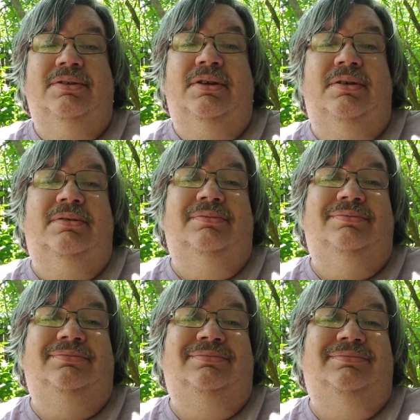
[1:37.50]
so
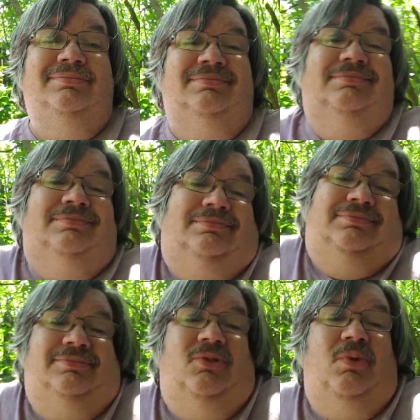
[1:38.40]

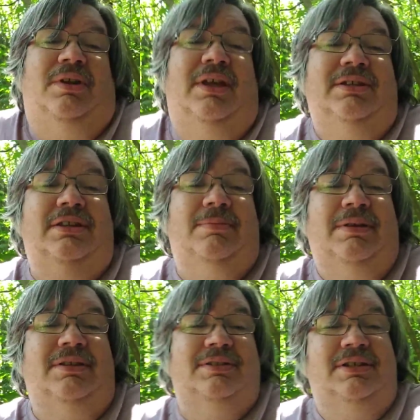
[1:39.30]
one nice thing
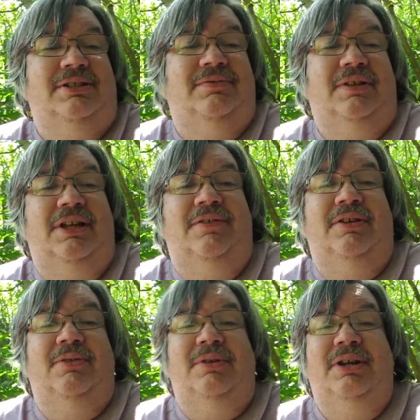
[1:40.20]
about the seeds of love
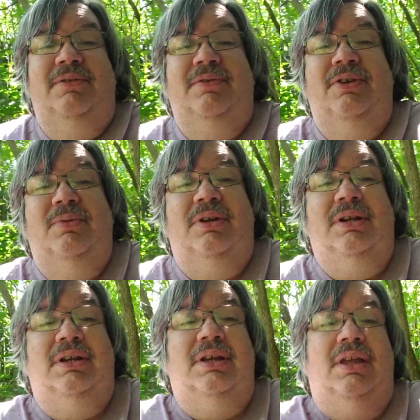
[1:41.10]
though, whenever you want
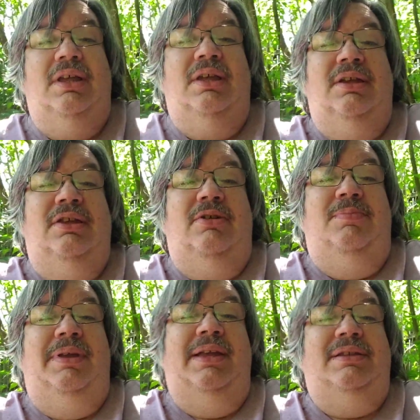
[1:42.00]
to you know
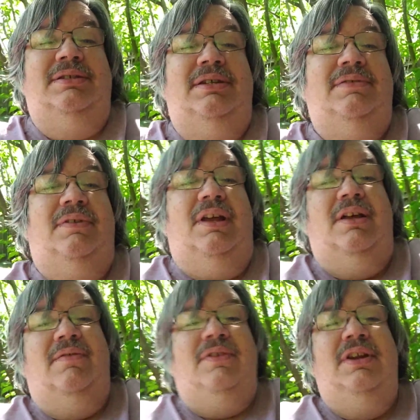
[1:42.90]
plant the seeds of
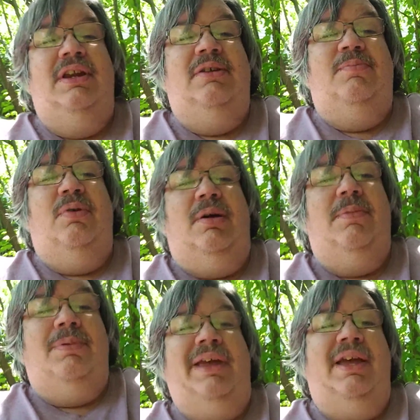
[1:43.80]
love, you need the
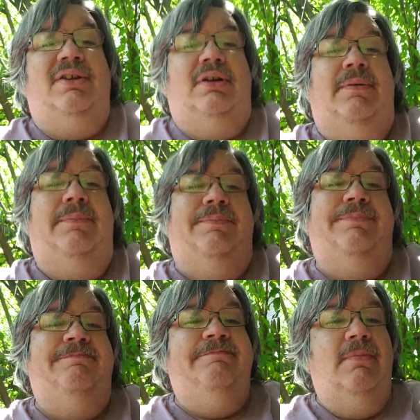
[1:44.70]
proper planter,
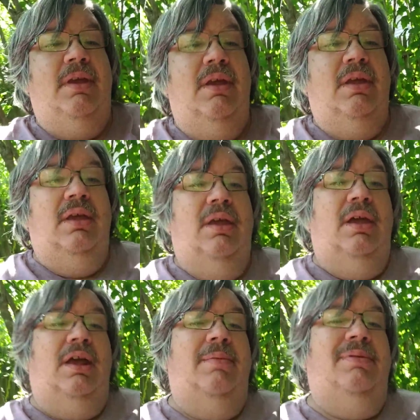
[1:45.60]

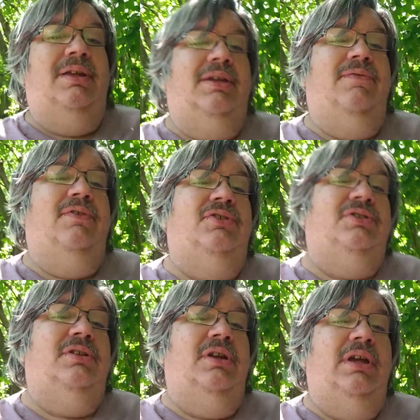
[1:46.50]
and I believe you should.